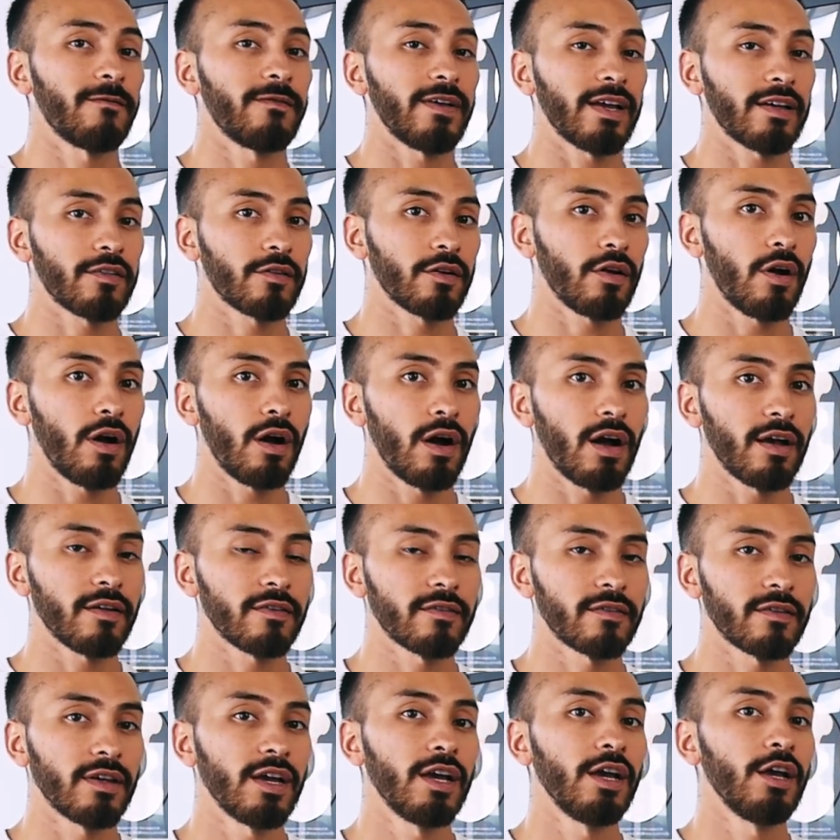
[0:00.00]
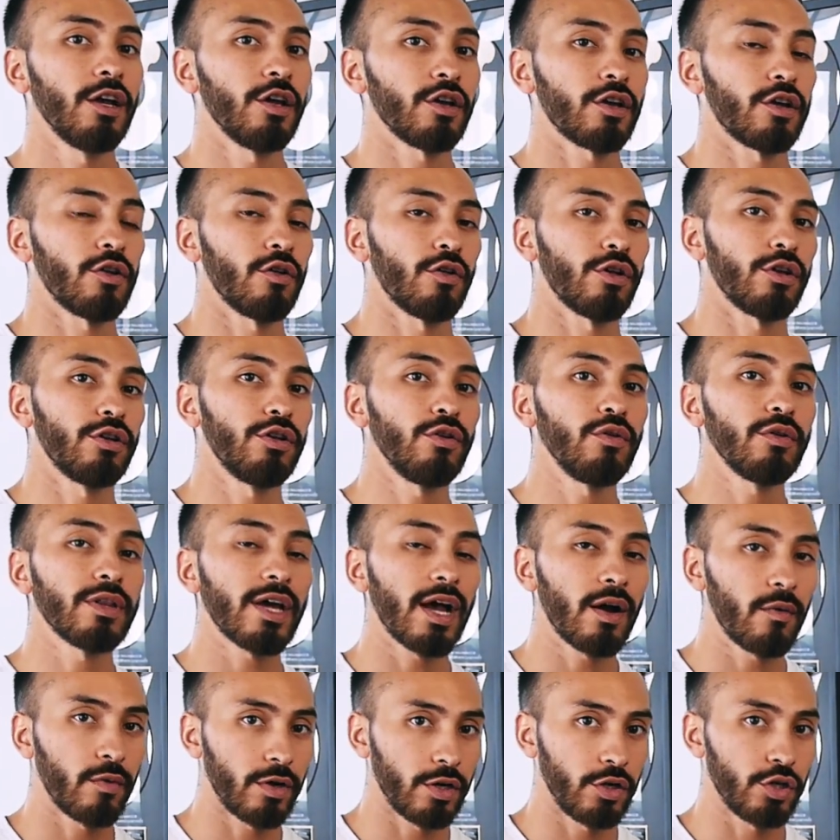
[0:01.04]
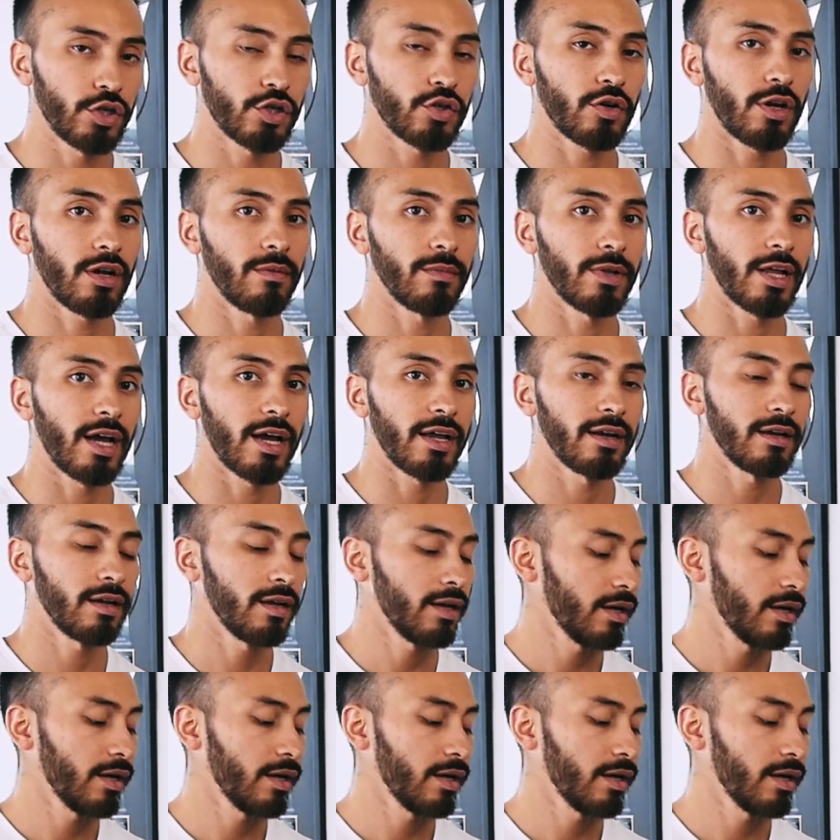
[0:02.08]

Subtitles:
fixed costs. You can only do that when you streamline.